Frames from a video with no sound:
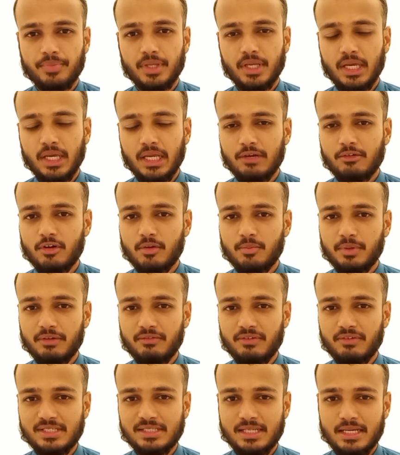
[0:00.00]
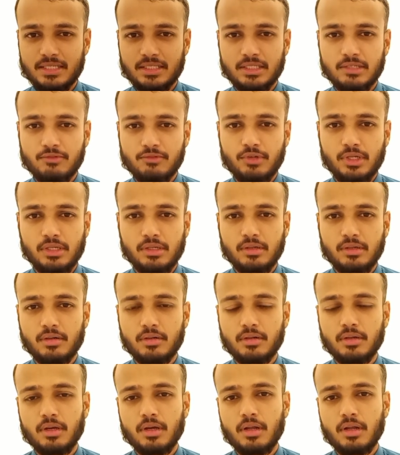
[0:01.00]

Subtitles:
In our previous lesson, we learned